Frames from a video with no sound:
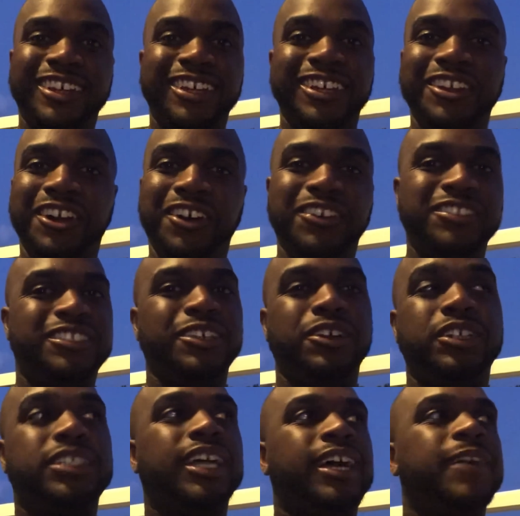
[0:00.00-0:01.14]
You know, so
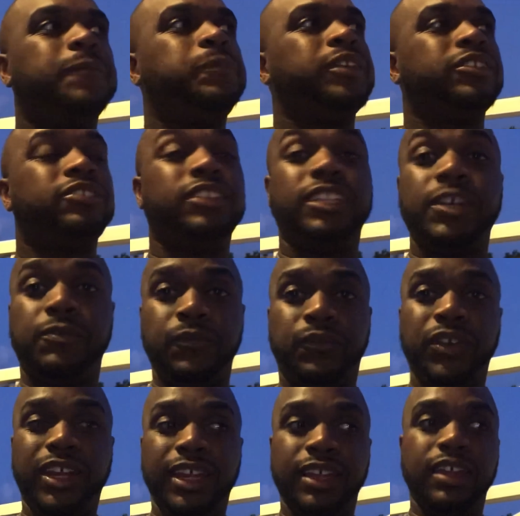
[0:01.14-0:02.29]
it's like, it's a different
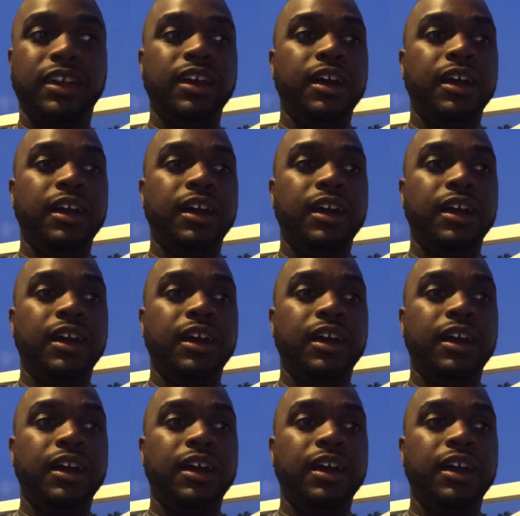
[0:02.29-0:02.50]
feeling.